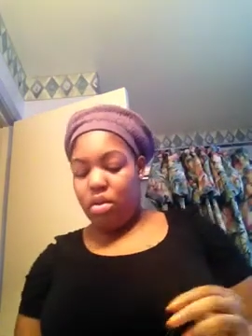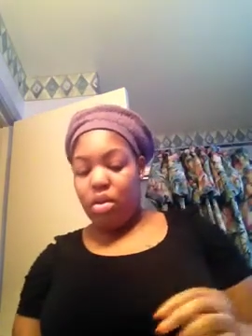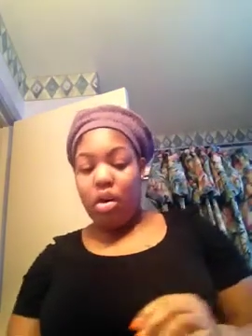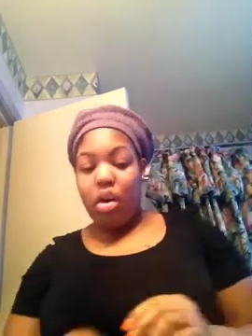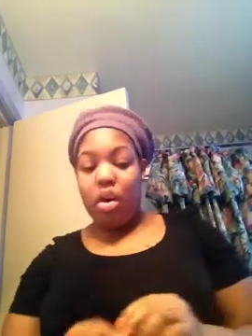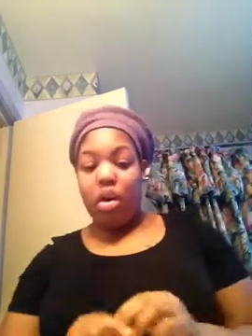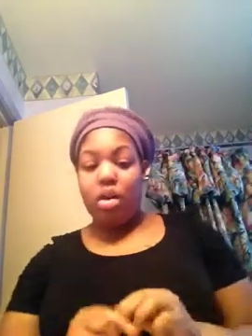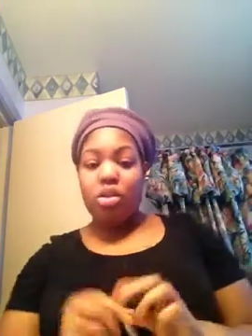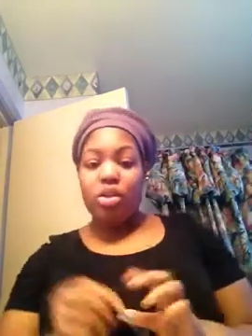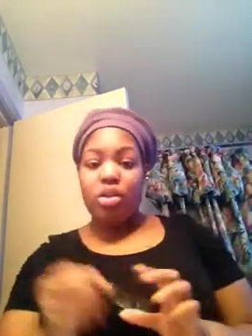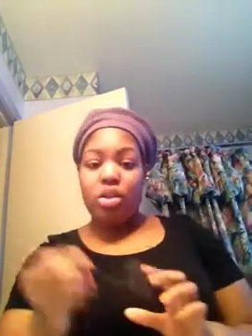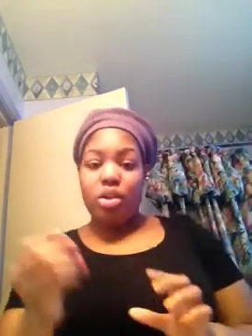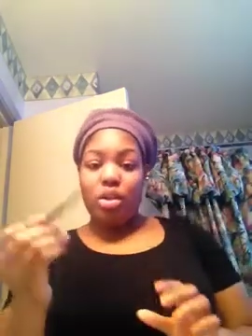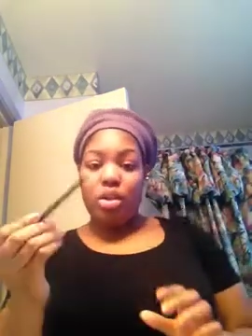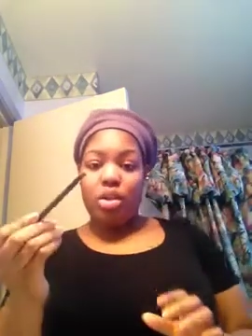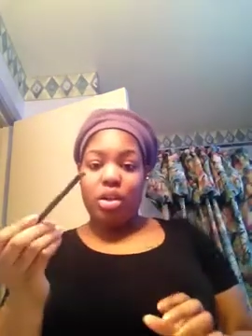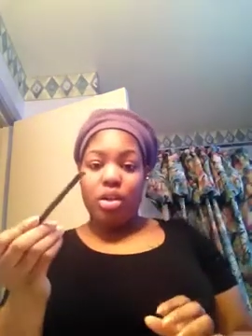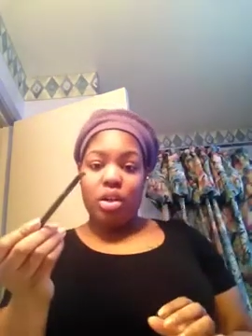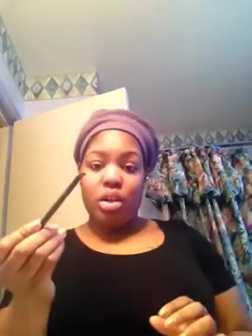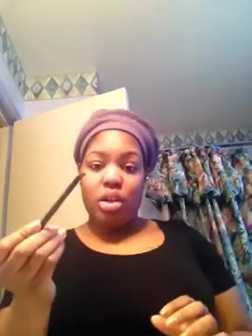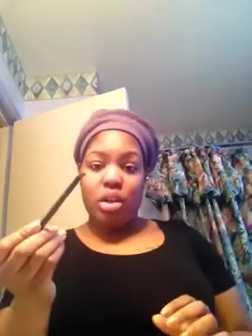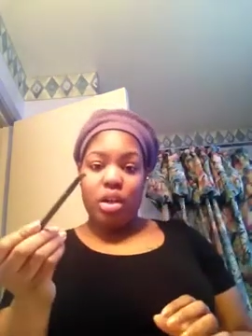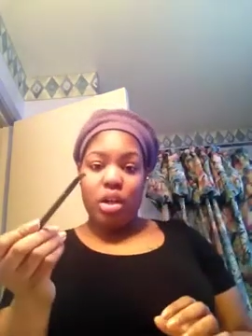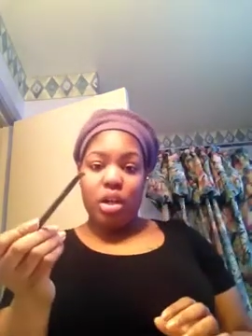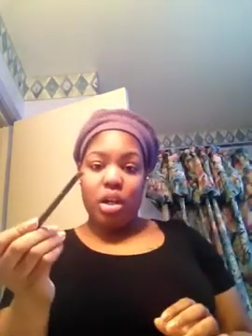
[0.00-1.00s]
Also, you're
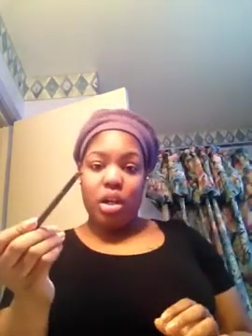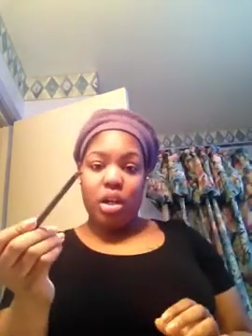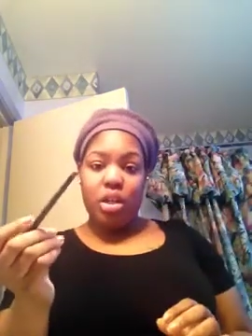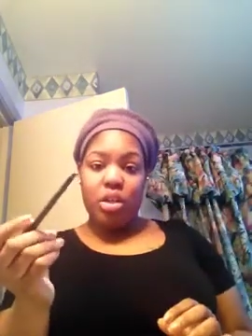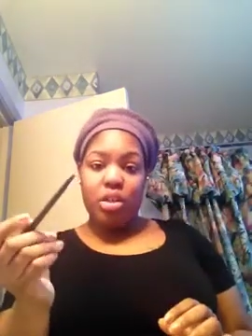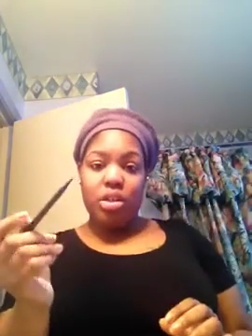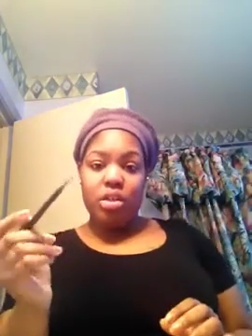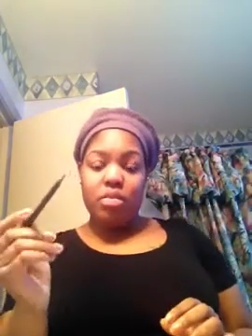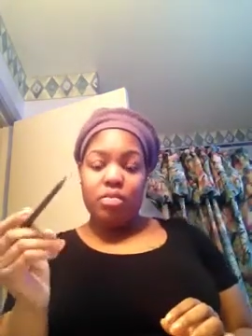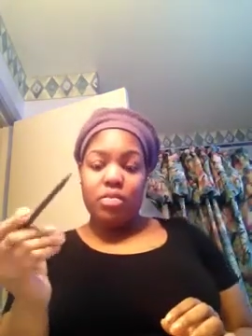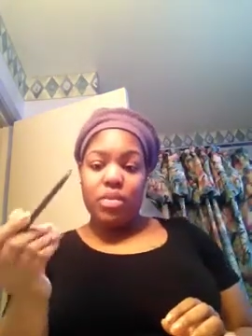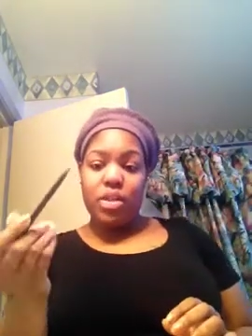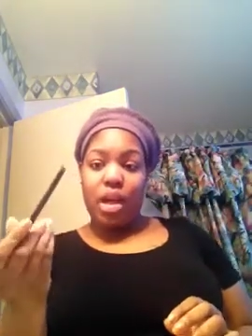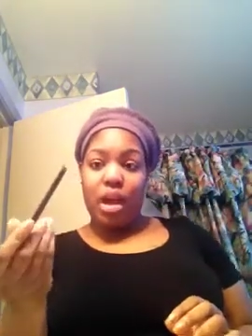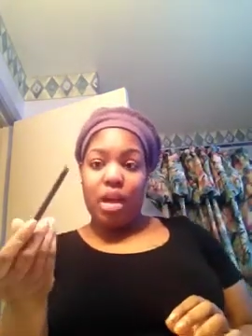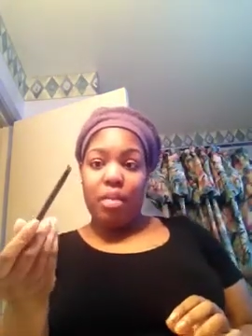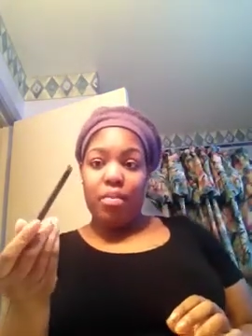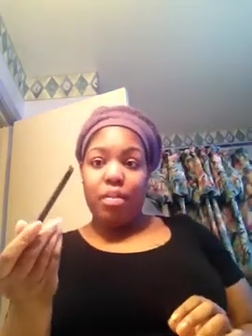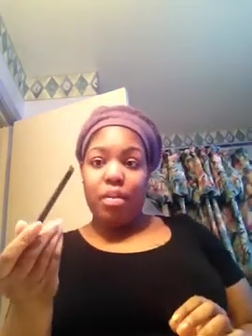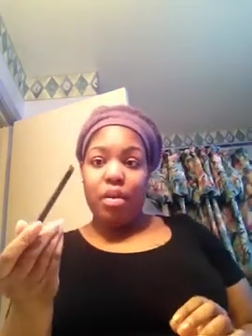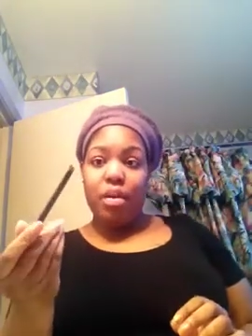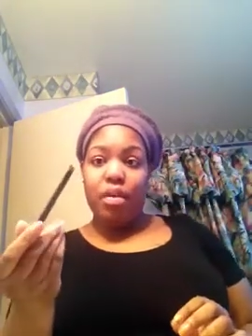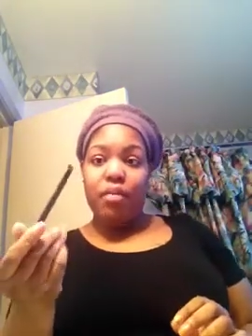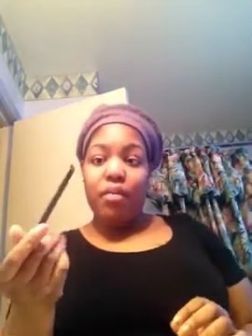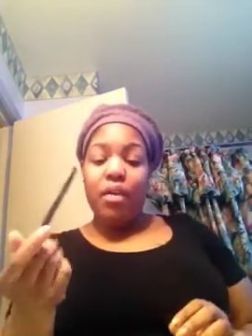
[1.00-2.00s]
going to need some type
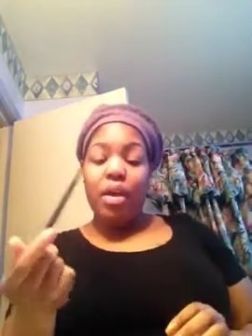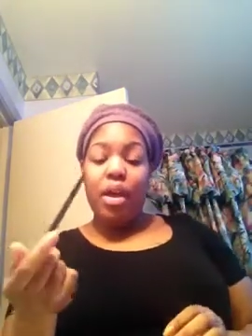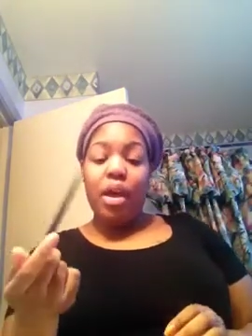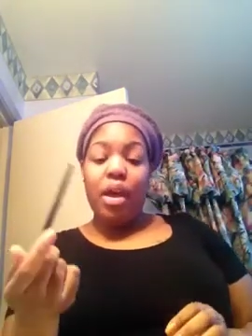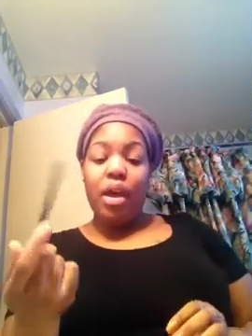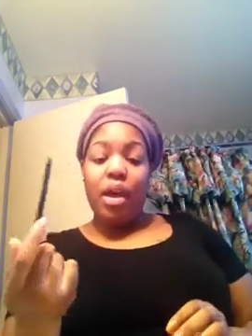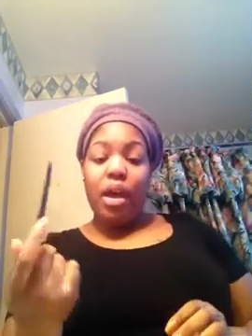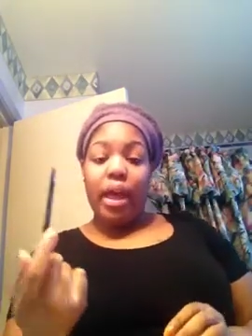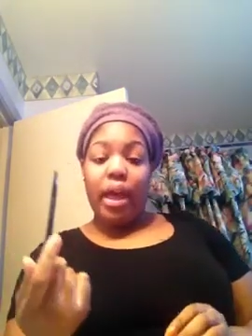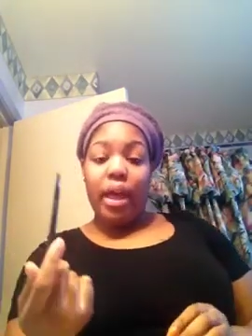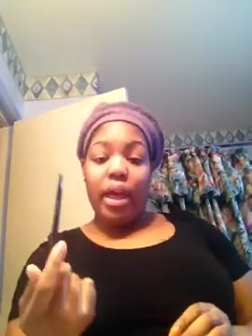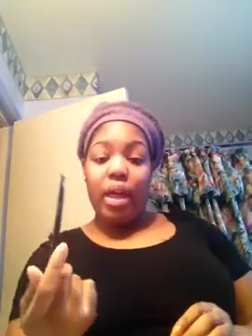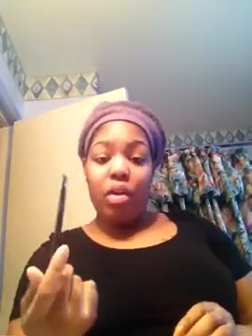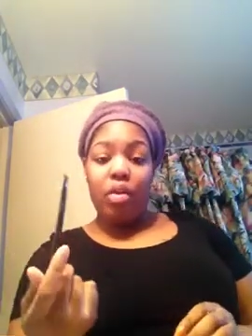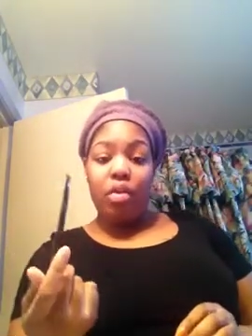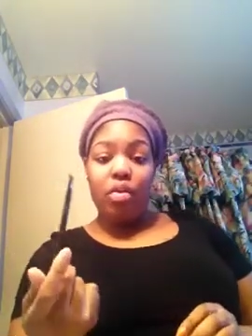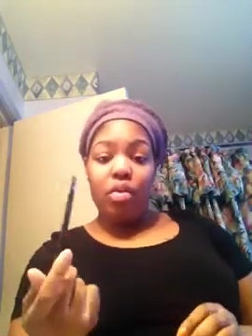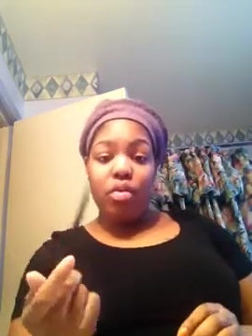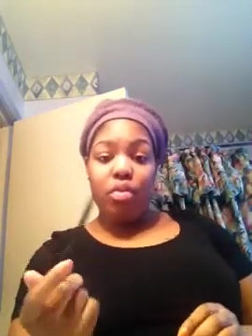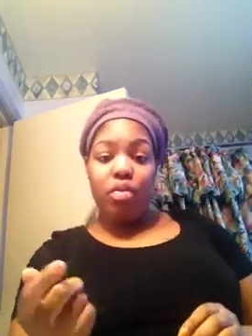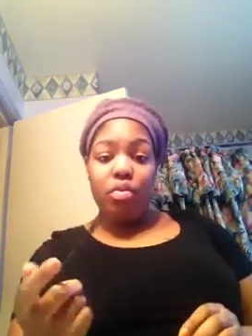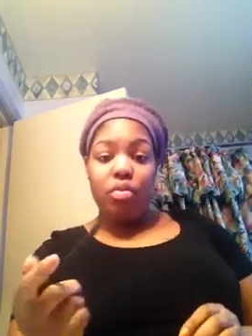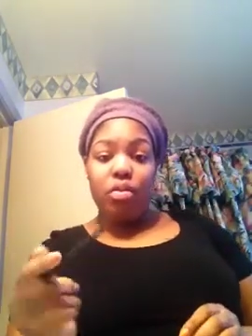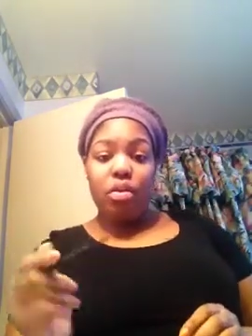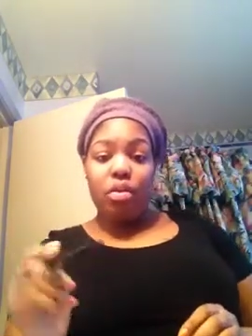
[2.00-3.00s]
of
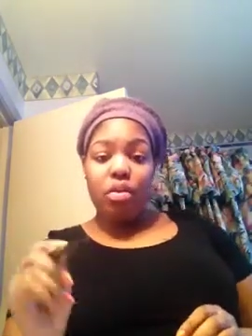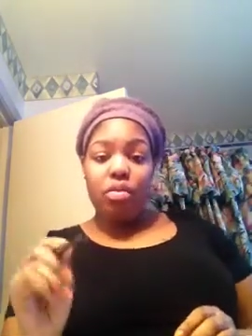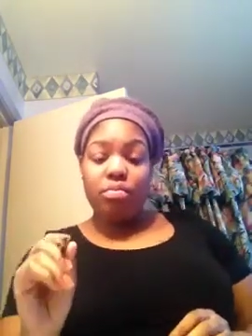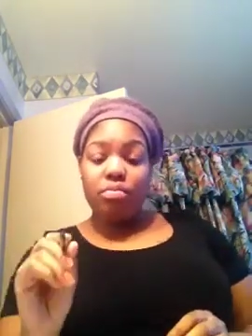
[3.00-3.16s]
angled